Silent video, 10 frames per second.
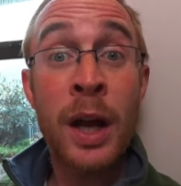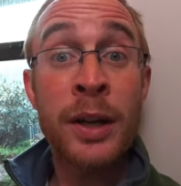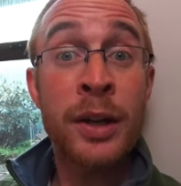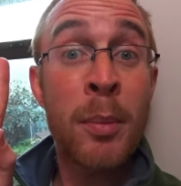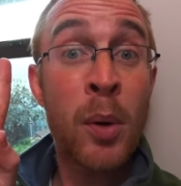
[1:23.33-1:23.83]

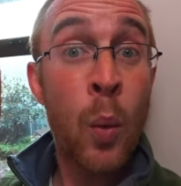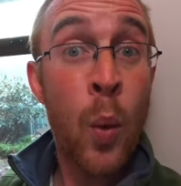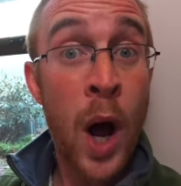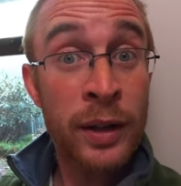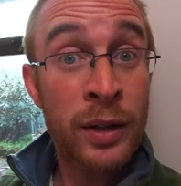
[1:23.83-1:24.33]
And at number
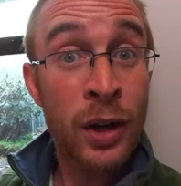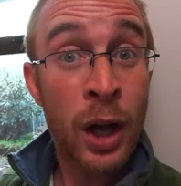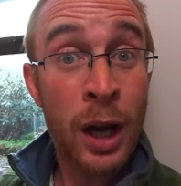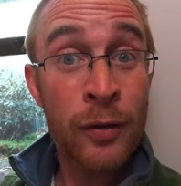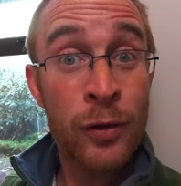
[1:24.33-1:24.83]
one,
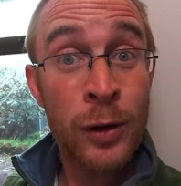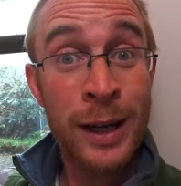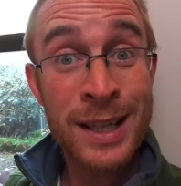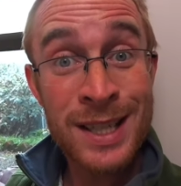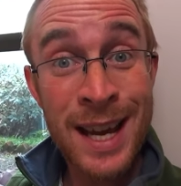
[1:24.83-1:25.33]
like I've
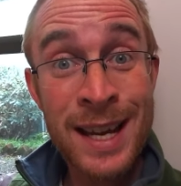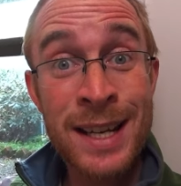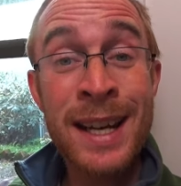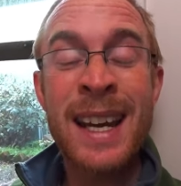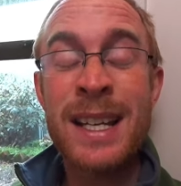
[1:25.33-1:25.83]
already
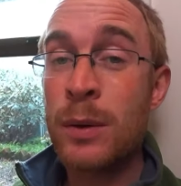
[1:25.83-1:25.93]
said,